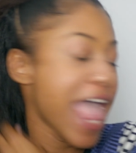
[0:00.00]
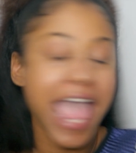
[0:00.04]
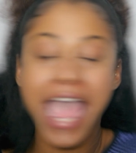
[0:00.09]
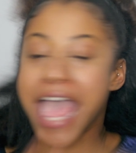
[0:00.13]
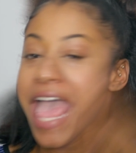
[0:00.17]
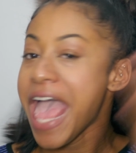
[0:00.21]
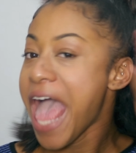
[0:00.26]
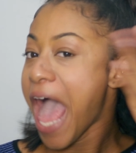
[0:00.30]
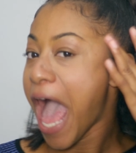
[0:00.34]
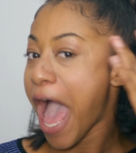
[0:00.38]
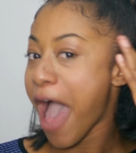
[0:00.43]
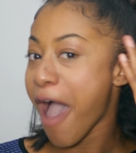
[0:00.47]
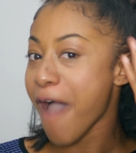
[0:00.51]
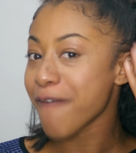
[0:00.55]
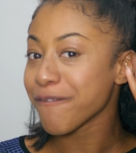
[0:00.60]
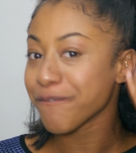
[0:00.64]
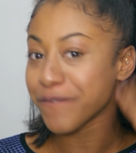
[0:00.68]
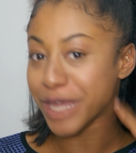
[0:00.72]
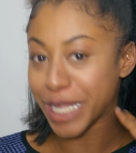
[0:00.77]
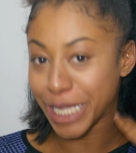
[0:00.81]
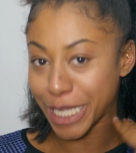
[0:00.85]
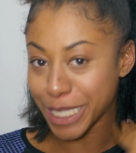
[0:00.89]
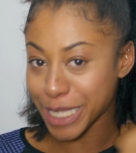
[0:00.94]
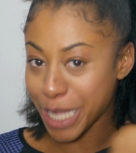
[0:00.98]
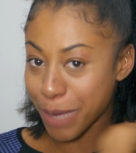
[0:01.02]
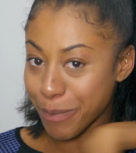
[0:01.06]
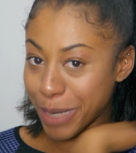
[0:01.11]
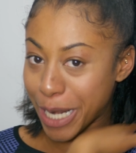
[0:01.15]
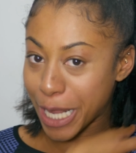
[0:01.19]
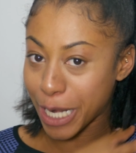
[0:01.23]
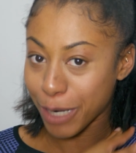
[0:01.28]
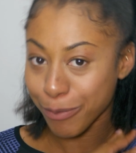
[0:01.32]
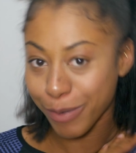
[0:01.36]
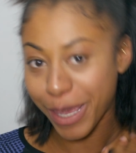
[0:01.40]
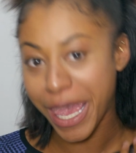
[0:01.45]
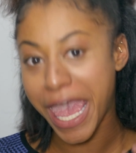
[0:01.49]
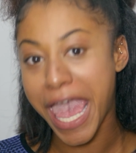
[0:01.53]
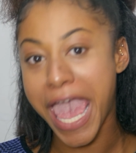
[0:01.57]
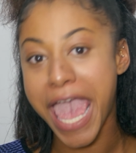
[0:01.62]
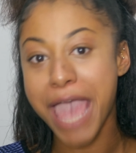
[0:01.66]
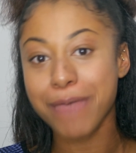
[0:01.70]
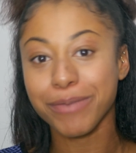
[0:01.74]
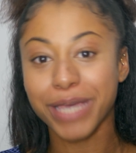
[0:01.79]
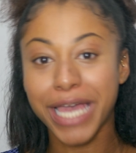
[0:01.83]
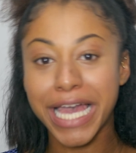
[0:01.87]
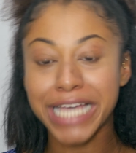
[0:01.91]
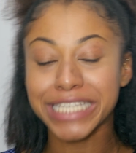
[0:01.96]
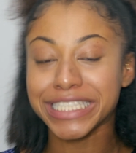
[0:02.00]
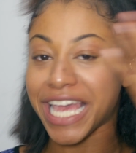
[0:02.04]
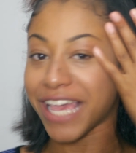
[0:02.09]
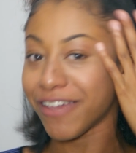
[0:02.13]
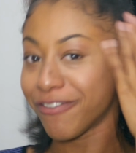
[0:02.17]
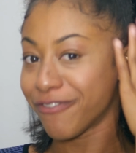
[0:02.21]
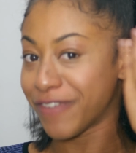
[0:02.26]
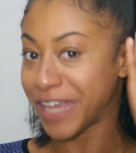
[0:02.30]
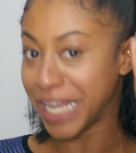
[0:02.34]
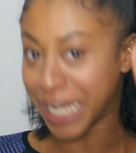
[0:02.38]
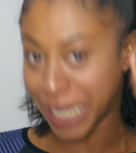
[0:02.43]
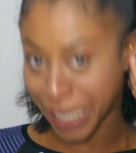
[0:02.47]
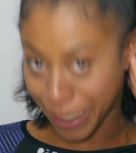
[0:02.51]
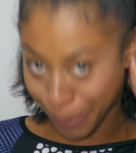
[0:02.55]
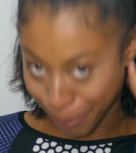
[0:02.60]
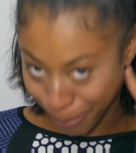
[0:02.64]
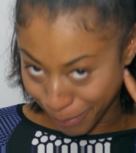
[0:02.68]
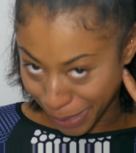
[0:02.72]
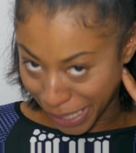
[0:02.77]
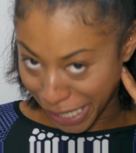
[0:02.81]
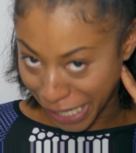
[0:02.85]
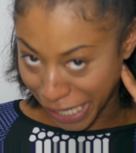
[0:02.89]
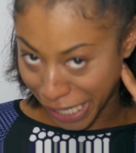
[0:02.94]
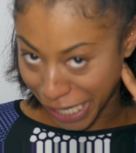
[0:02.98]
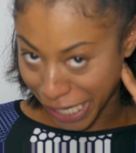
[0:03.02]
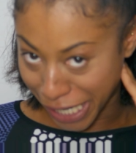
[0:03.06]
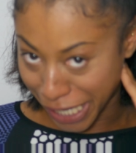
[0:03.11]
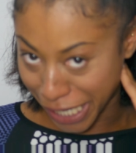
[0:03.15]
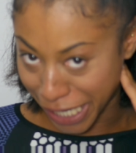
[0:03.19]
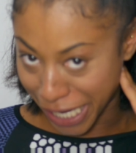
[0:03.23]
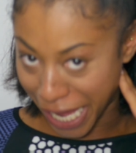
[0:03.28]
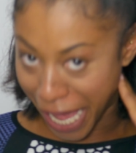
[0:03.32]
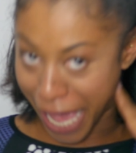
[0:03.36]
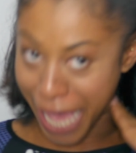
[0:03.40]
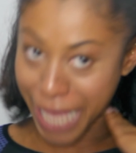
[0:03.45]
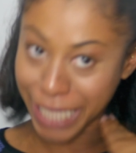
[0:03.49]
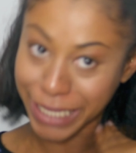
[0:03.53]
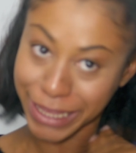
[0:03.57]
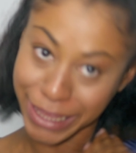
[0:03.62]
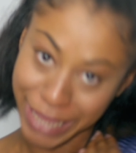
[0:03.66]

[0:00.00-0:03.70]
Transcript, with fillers: I'm feeling them a little bit because they feeling me and